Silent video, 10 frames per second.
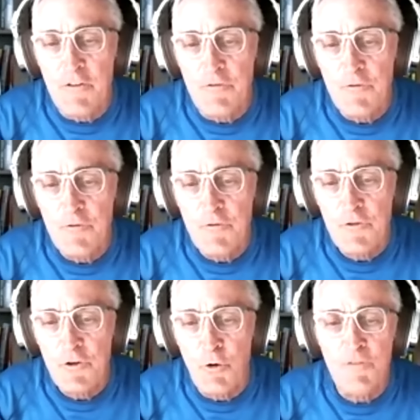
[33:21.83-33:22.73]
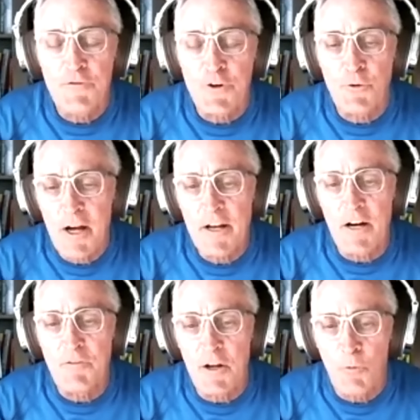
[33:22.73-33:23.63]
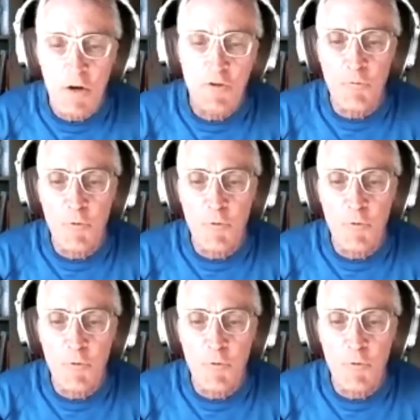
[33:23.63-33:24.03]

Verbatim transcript: What does what does it mean? What what do you have to do?